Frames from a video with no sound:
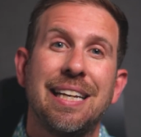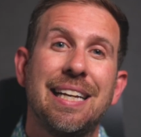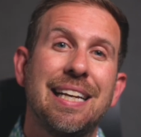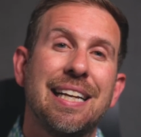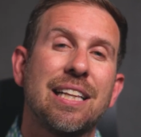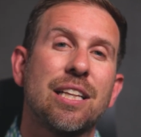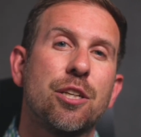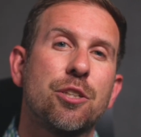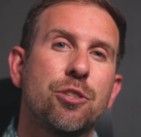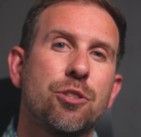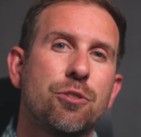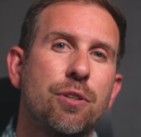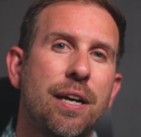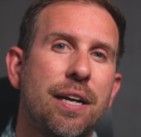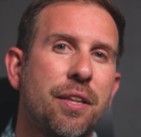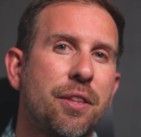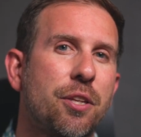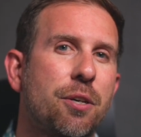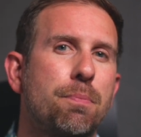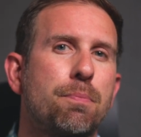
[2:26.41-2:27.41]

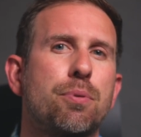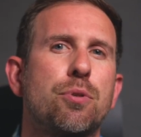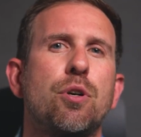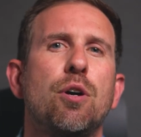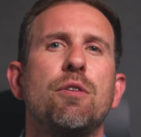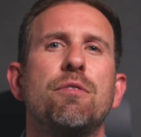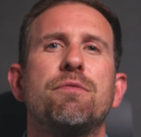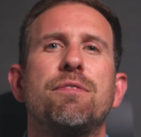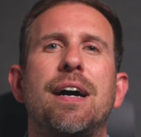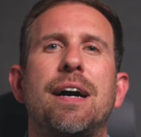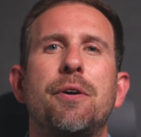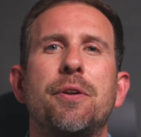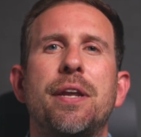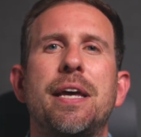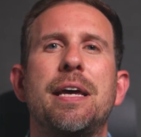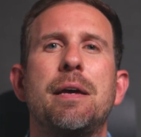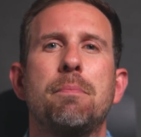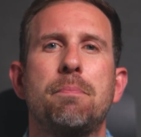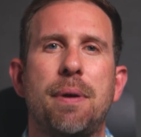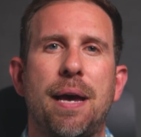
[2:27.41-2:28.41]
illustrating the profound
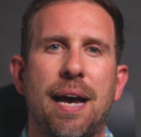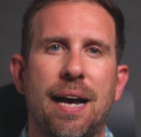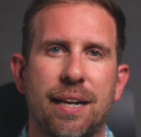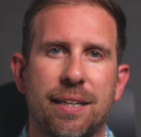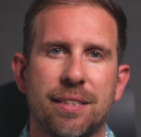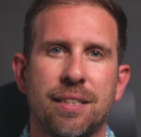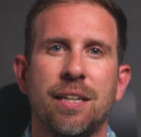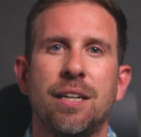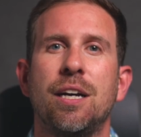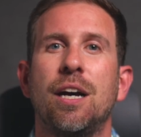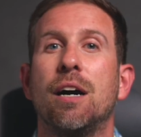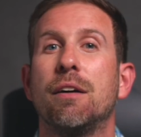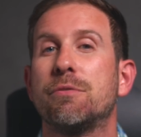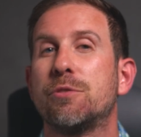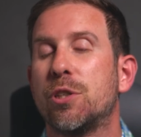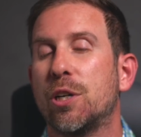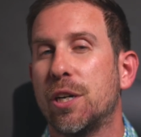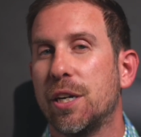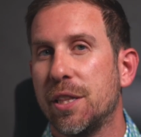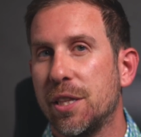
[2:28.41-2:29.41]
impact of
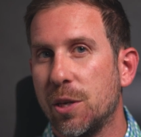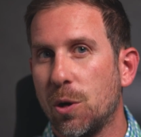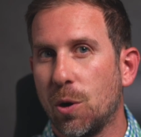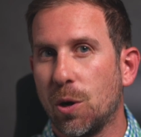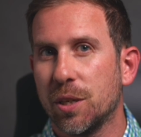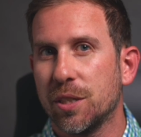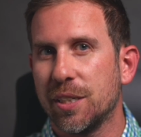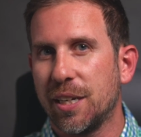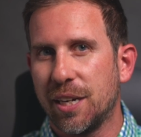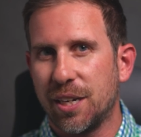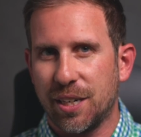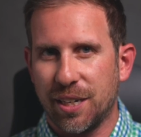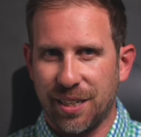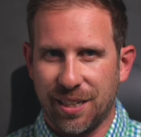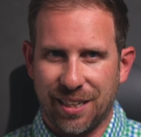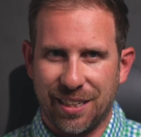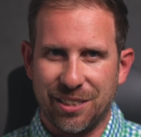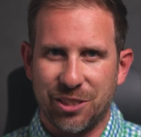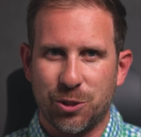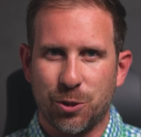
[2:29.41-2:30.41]
turning the ordinary
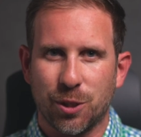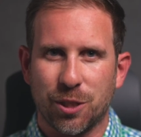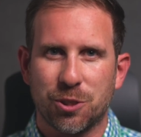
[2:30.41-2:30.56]
into